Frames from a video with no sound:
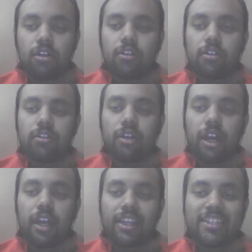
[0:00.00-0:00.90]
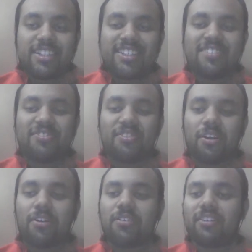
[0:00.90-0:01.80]
Uh, I guess
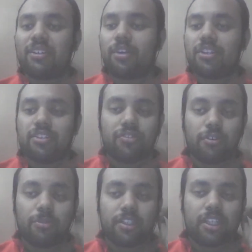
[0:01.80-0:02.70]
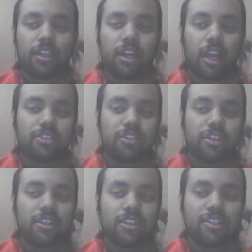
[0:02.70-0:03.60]
uh, the question from Pritha
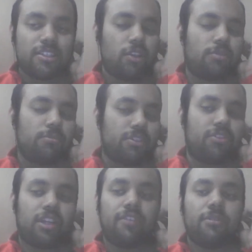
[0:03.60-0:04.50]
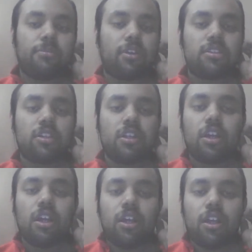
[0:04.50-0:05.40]
Ashray is not much relevant because
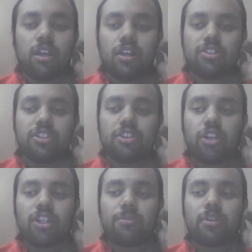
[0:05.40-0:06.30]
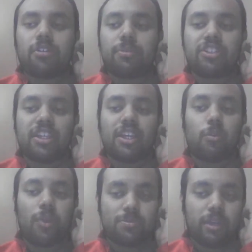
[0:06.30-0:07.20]
uh, she's talking about
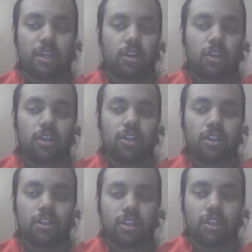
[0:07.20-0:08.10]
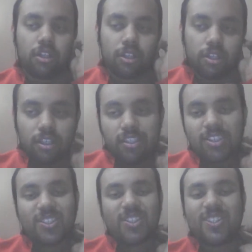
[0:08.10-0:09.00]
PhD in West Bengal.
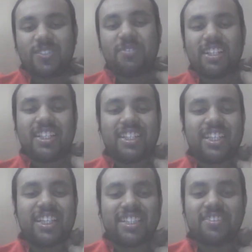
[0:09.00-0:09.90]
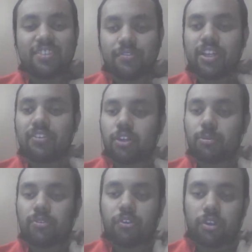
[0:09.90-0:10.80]
So, but the thing is, we are
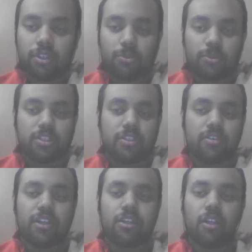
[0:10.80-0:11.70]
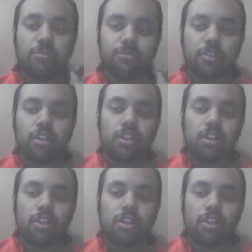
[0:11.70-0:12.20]
talking about foreign university right now.